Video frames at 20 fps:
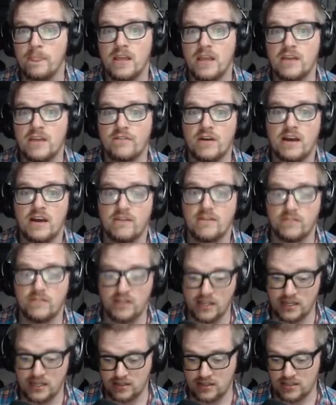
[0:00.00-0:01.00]
if I have
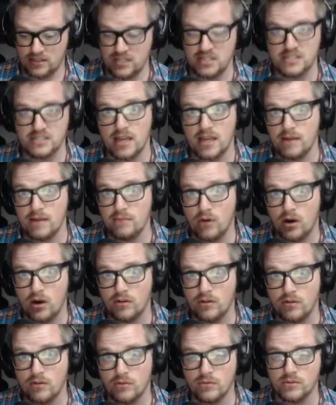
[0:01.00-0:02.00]
like TSM
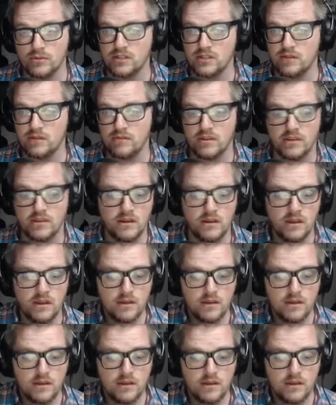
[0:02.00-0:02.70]
on or something